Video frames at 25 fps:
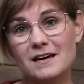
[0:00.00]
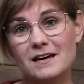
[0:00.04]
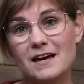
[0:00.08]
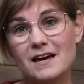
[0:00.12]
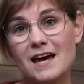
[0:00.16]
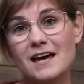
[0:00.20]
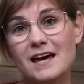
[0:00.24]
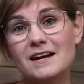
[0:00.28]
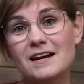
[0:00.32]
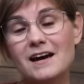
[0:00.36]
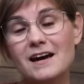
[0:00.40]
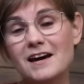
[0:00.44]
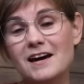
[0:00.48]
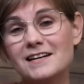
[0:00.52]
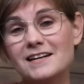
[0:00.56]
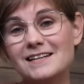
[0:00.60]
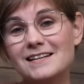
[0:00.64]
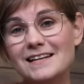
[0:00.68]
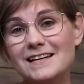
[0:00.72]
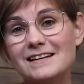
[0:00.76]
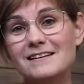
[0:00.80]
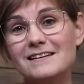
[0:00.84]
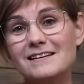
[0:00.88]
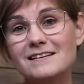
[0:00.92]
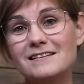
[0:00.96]
And I
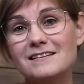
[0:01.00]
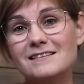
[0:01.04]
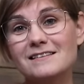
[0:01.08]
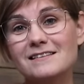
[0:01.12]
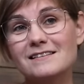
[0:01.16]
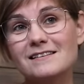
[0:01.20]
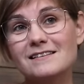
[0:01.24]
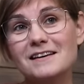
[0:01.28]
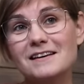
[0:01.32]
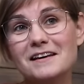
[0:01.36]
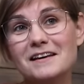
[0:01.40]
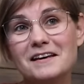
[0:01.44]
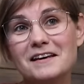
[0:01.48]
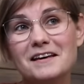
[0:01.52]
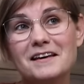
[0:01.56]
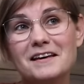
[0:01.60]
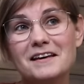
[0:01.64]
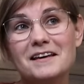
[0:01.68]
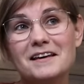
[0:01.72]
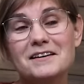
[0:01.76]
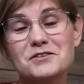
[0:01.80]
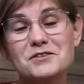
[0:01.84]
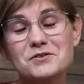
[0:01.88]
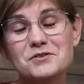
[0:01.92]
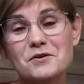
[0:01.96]
didn't
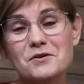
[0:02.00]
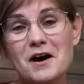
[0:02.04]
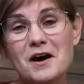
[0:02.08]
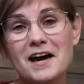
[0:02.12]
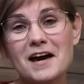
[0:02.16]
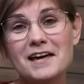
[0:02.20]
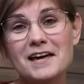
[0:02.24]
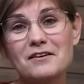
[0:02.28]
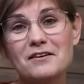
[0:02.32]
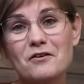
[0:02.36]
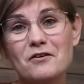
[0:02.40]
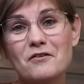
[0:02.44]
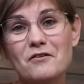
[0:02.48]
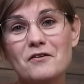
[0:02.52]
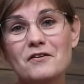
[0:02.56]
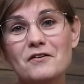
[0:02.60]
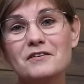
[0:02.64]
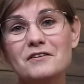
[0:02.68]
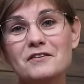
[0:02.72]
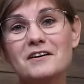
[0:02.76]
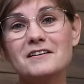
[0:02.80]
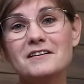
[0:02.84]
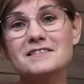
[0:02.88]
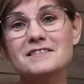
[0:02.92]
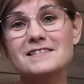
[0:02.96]
try it on
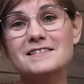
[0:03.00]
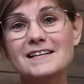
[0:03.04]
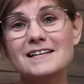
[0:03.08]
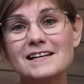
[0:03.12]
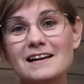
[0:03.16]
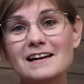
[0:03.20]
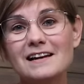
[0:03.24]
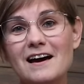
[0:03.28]
until